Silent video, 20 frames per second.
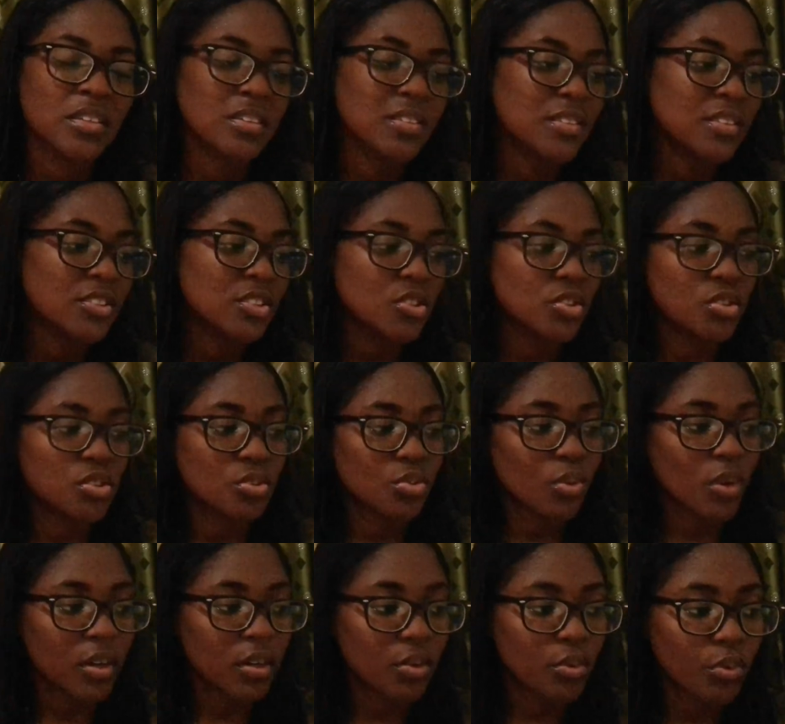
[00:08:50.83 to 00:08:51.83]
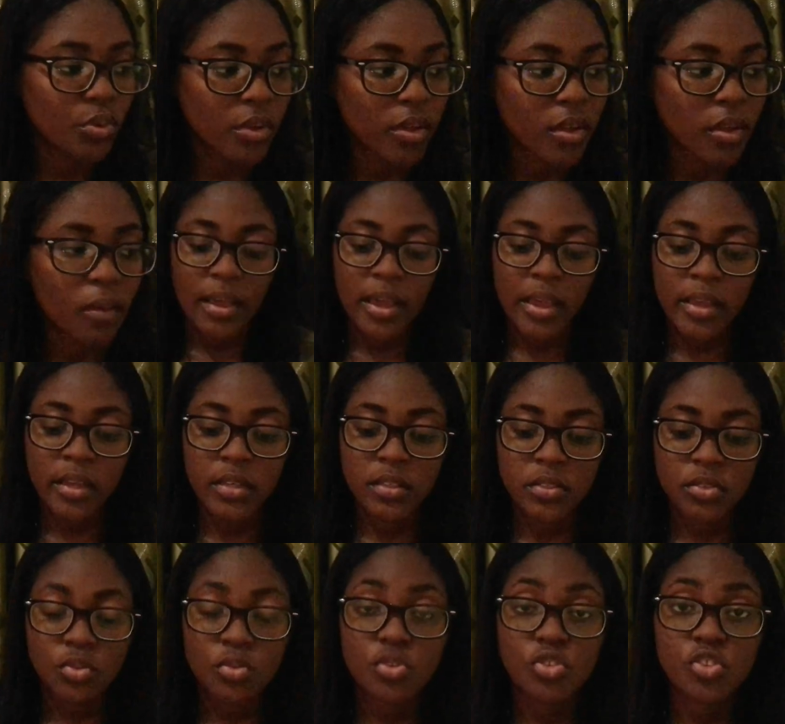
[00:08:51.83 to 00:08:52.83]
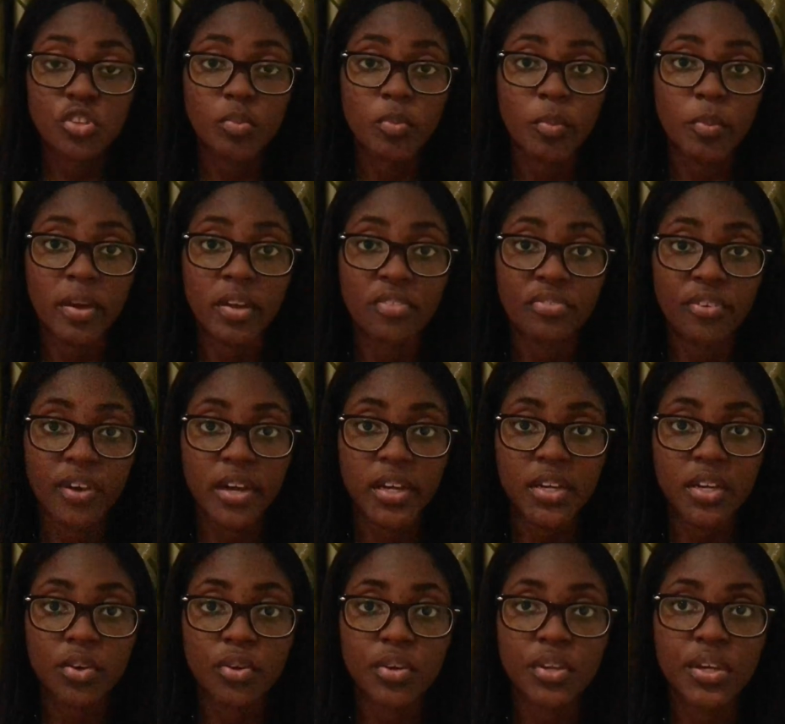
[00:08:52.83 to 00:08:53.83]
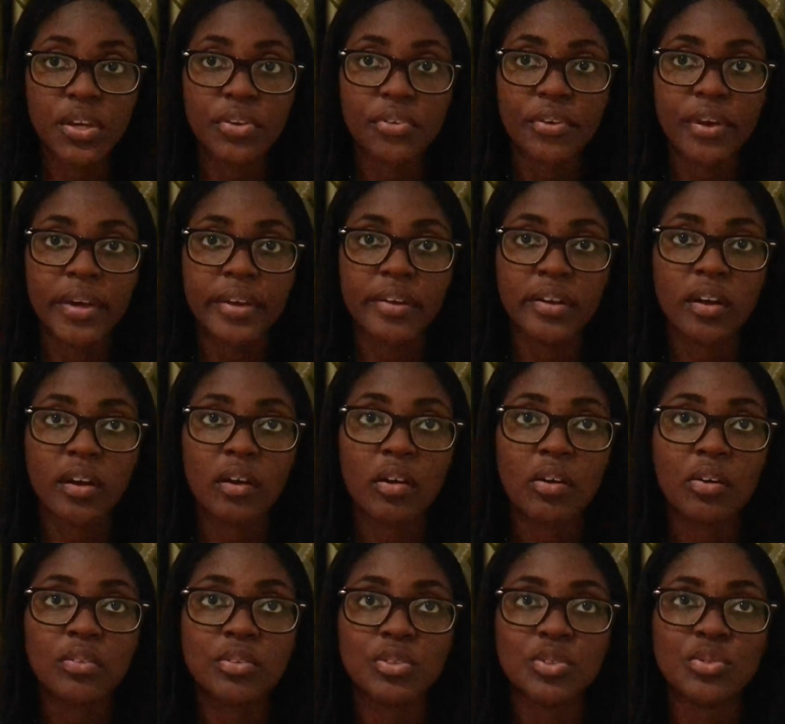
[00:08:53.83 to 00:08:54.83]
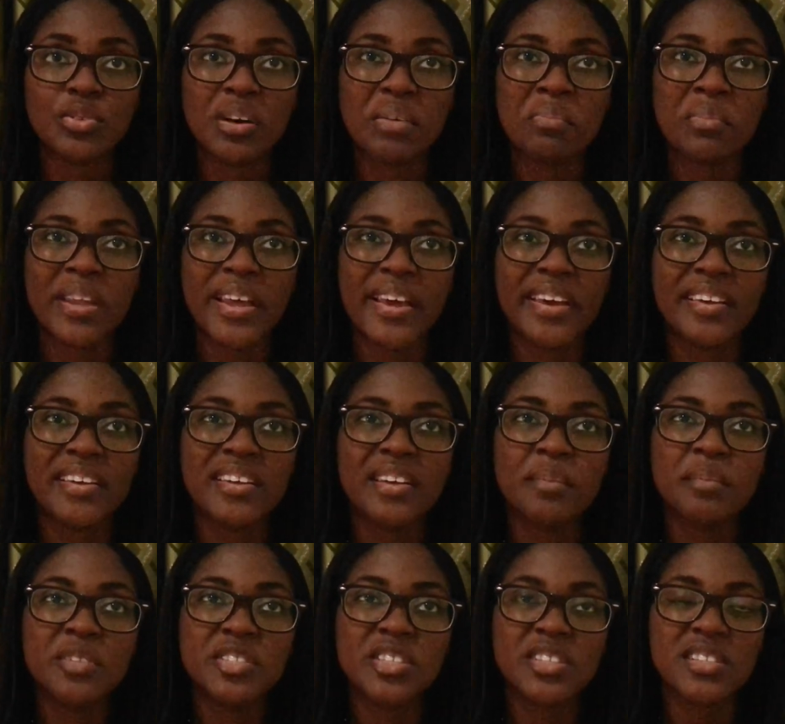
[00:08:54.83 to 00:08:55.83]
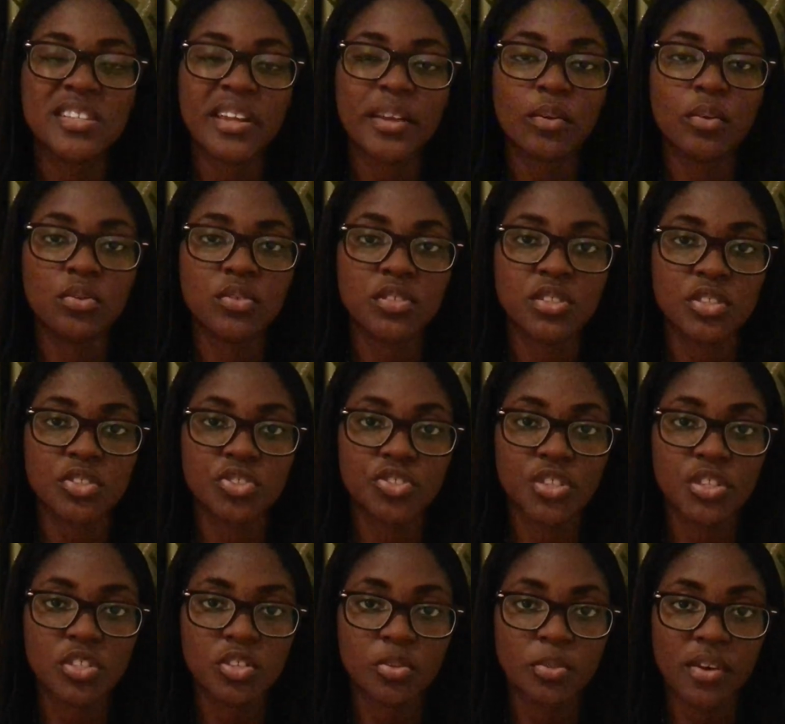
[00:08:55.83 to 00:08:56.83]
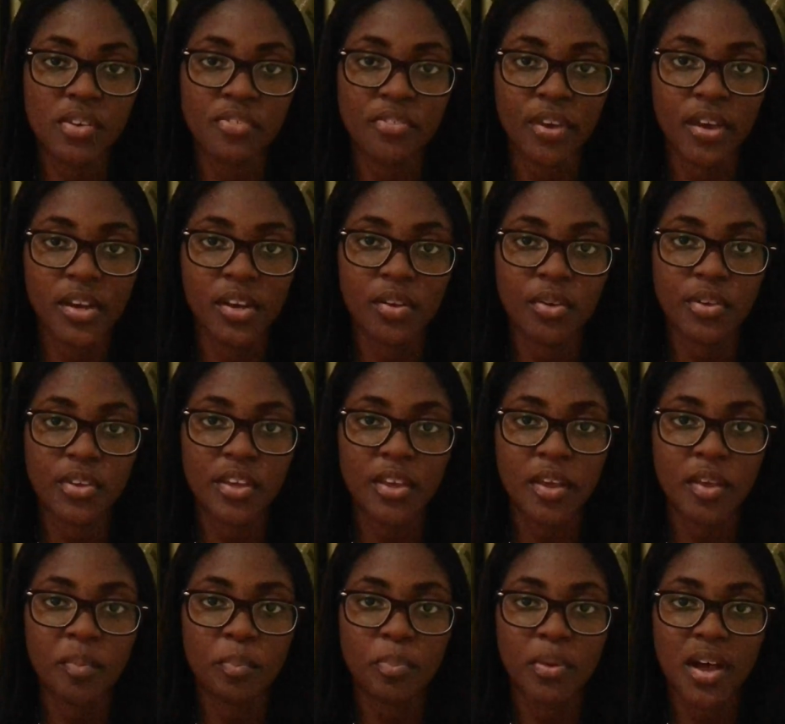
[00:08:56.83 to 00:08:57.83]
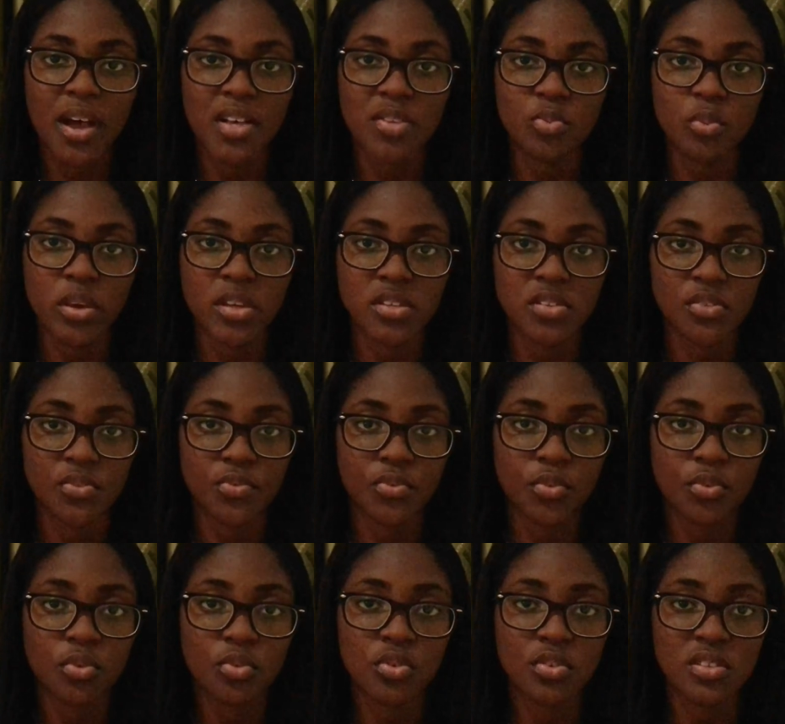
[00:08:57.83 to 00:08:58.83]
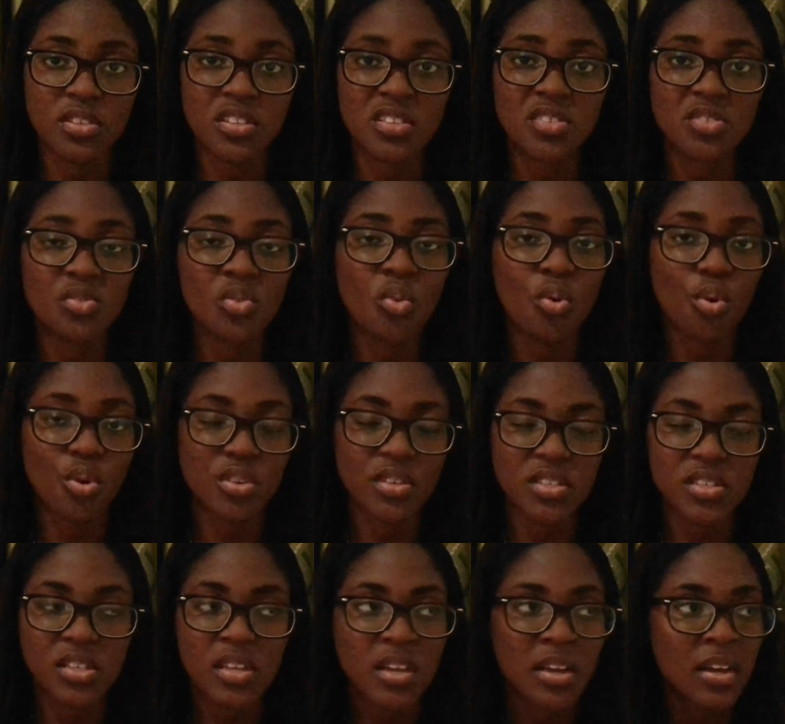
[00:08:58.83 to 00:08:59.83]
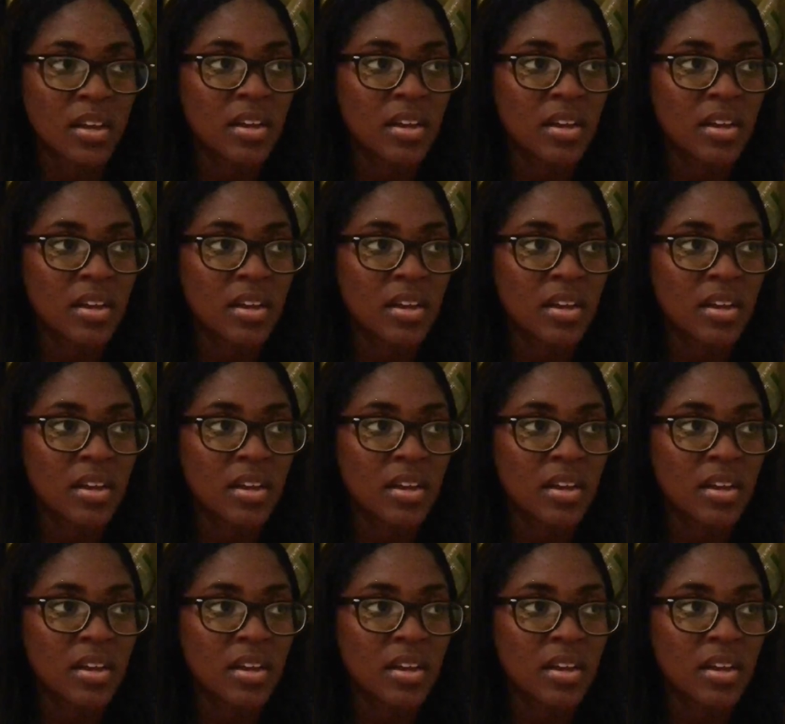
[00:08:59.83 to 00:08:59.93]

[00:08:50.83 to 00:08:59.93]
it's so annoying. And also, I'm in my final year right now, so I'm like, let me just like concentrate on my final year and pass master for all, because this course